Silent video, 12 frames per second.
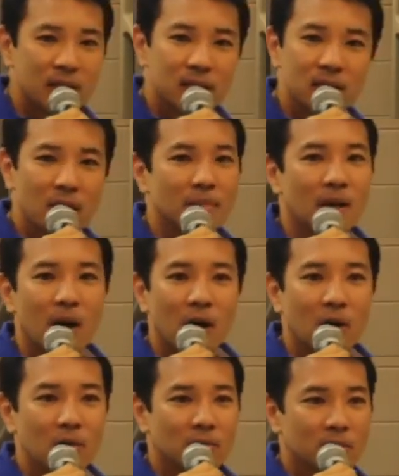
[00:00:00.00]
And
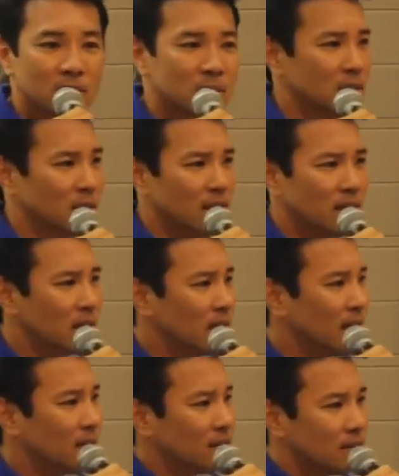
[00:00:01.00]
somehow, this is in the
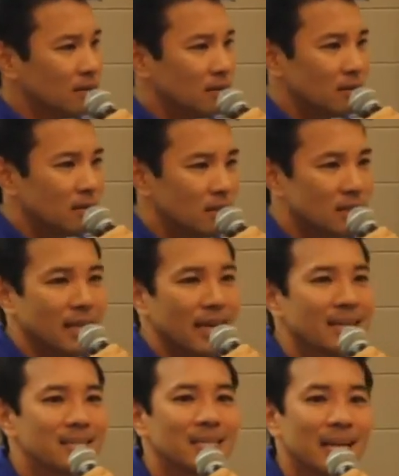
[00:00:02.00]

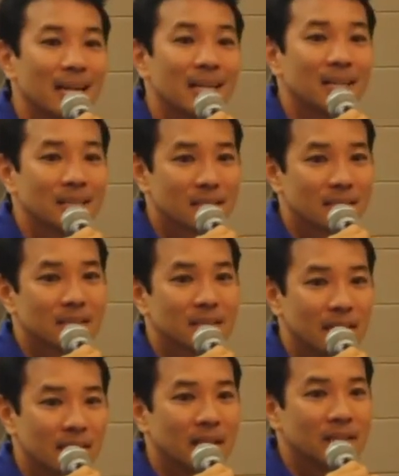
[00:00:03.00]

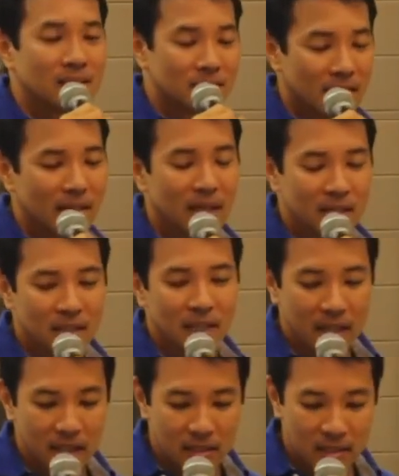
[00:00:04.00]
1880s, late
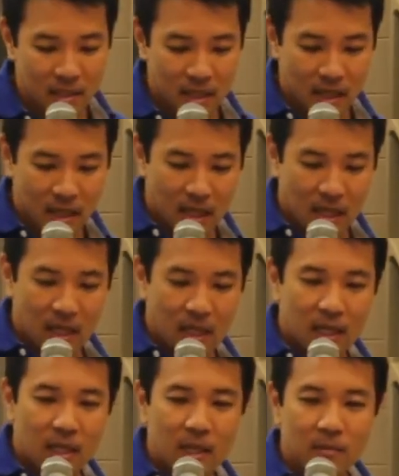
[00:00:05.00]
1880s,
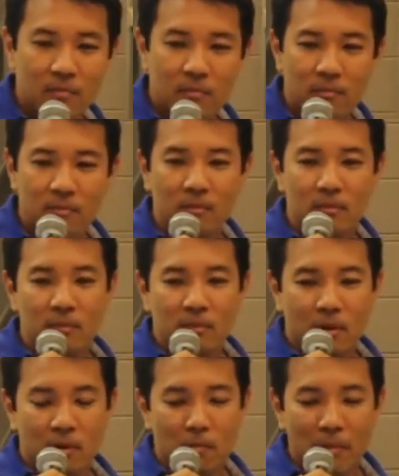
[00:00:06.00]
he
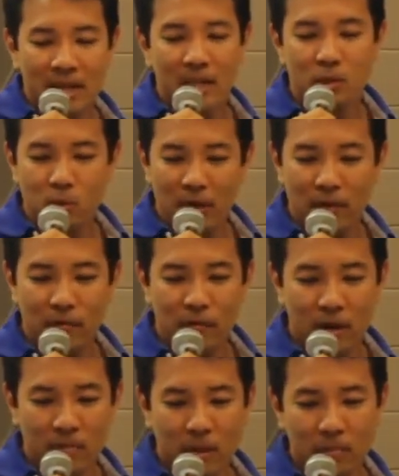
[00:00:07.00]
made his way
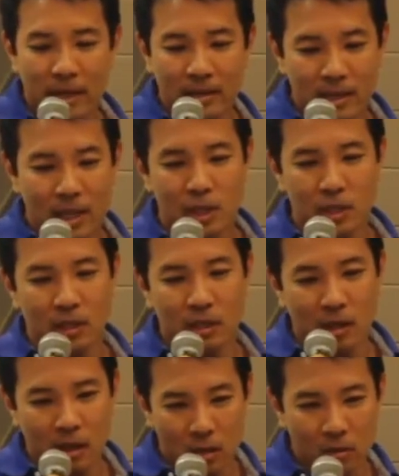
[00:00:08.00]
from the plantation
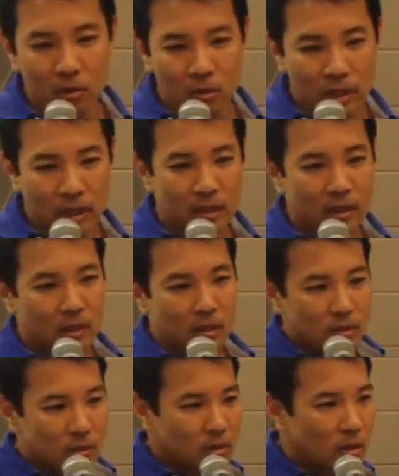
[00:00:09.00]
in Kahului
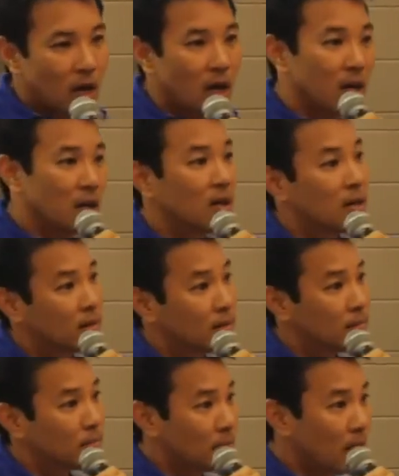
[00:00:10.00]
to Hana,
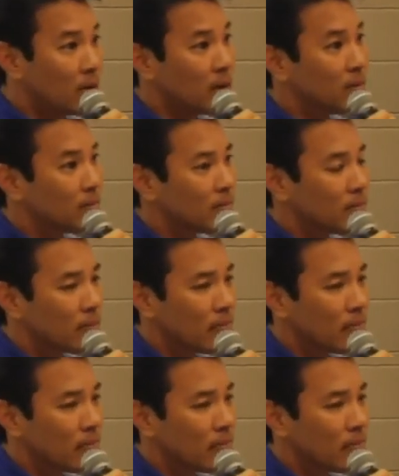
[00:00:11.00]
Maui.